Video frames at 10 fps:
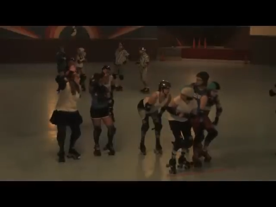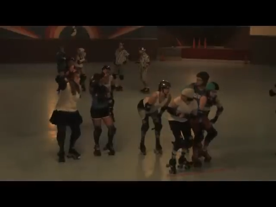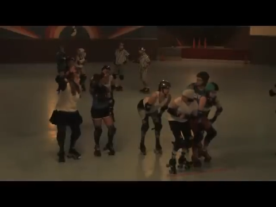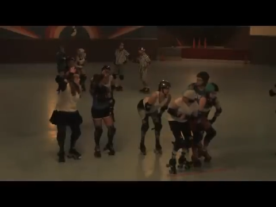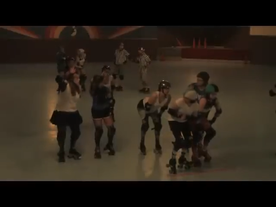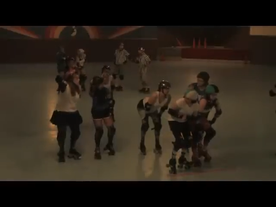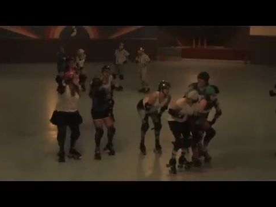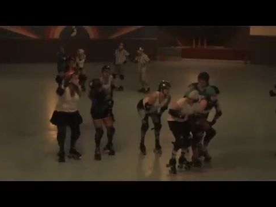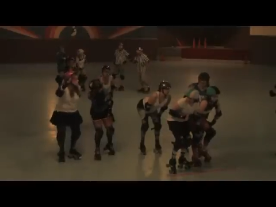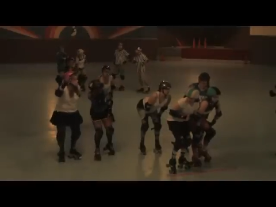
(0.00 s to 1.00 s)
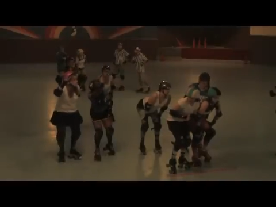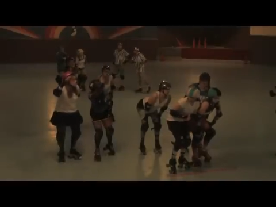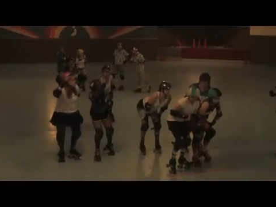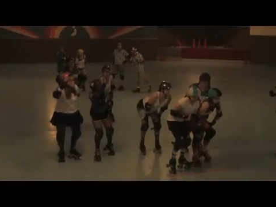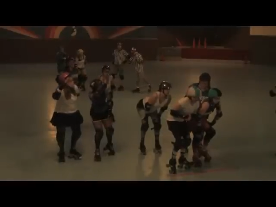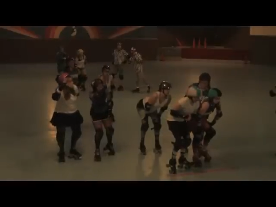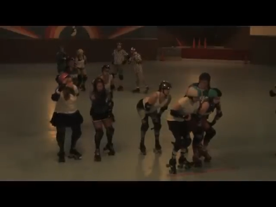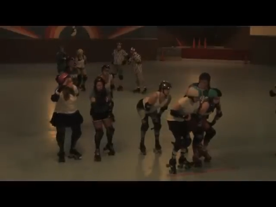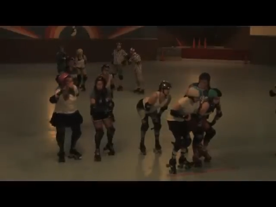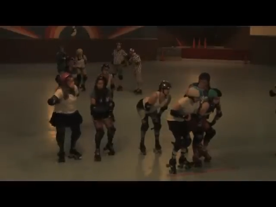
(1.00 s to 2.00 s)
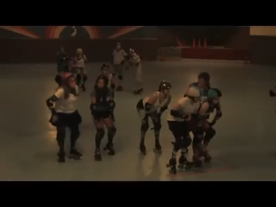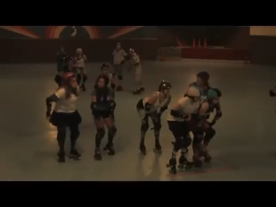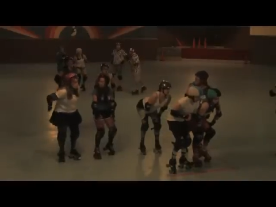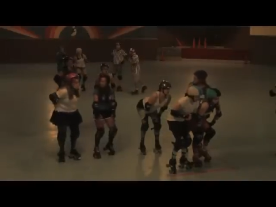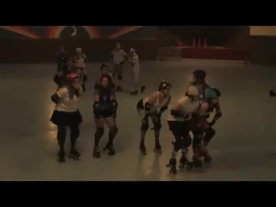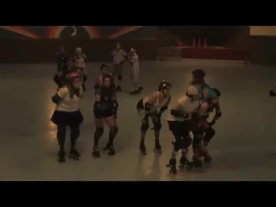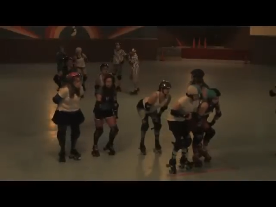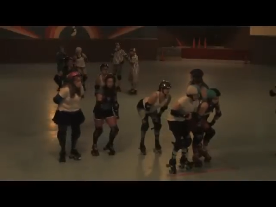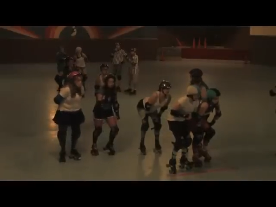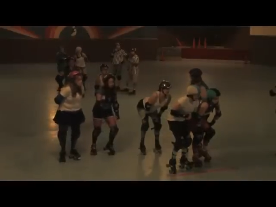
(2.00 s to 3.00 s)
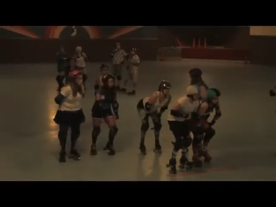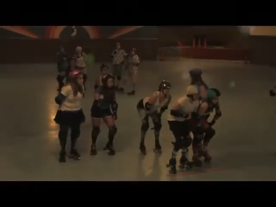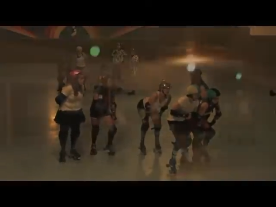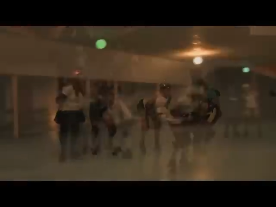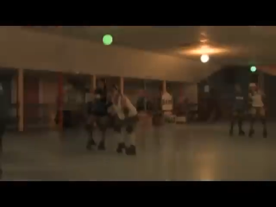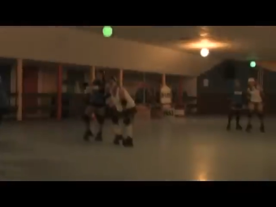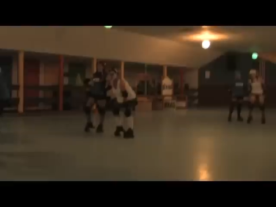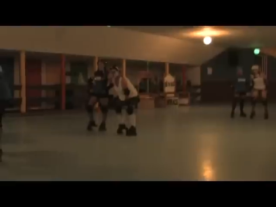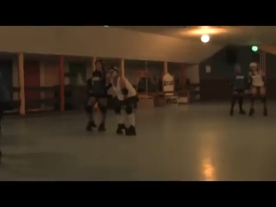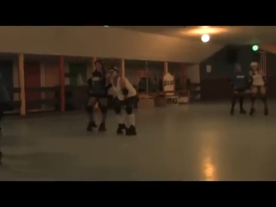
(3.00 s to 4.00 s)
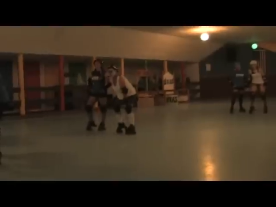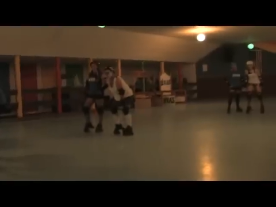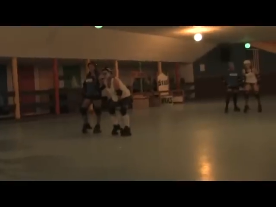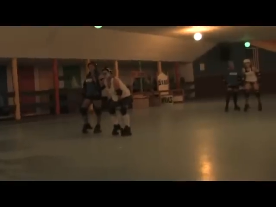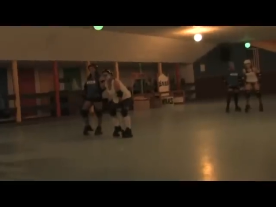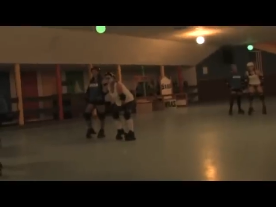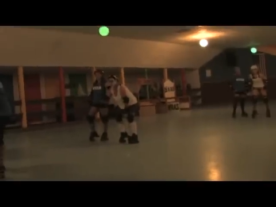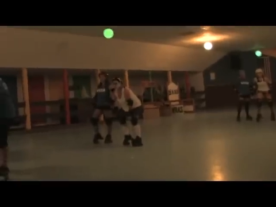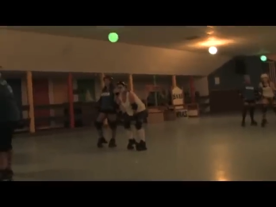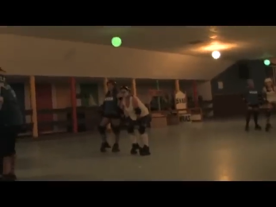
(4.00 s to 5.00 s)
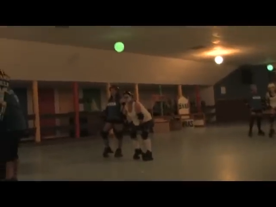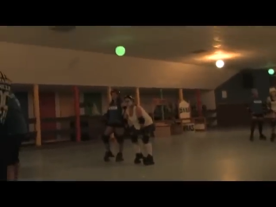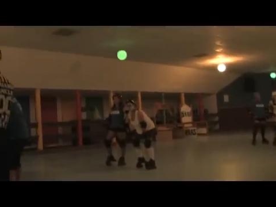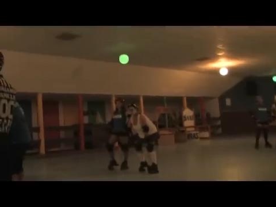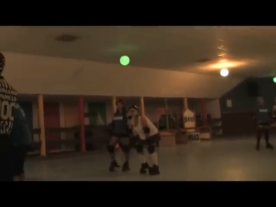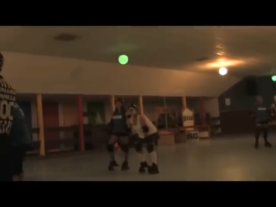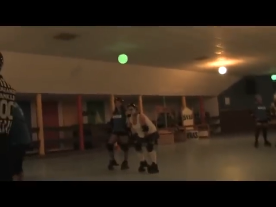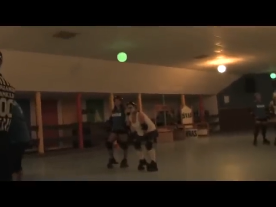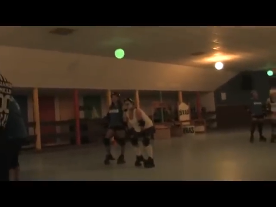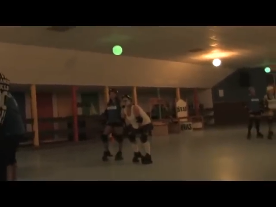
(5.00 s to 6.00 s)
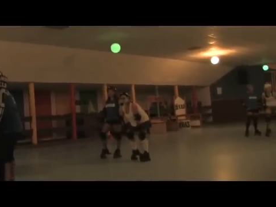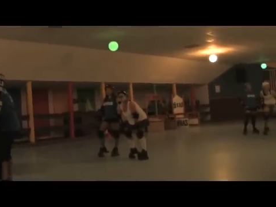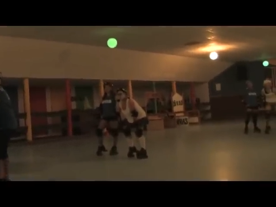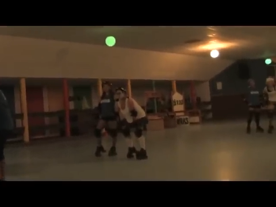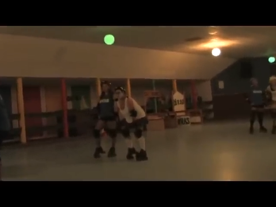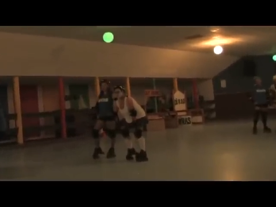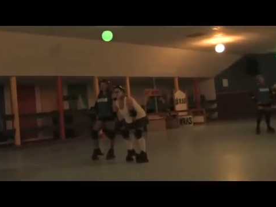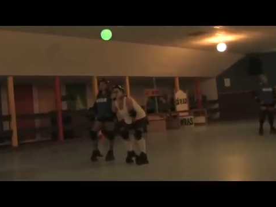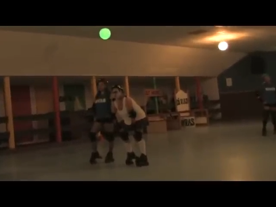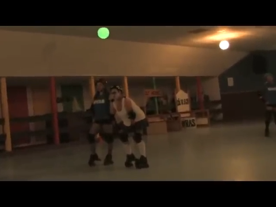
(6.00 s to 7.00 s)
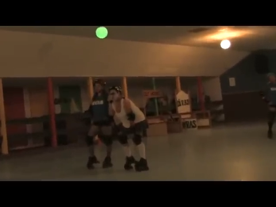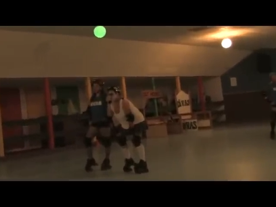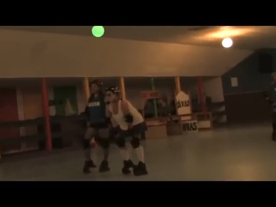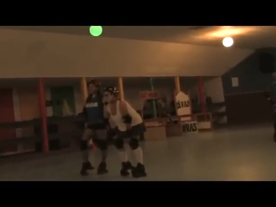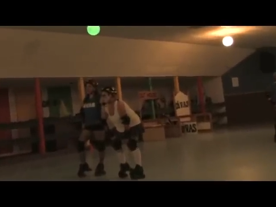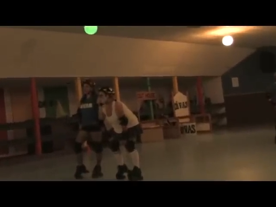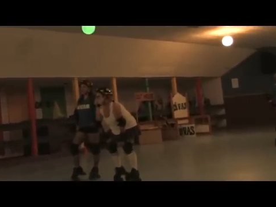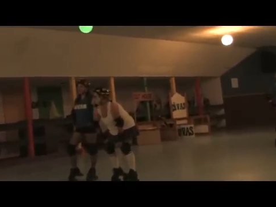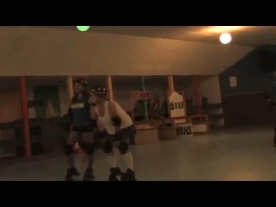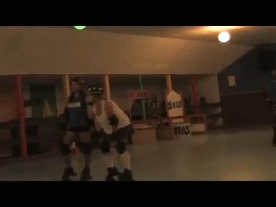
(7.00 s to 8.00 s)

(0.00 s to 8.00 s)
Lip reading: (no speaker visible)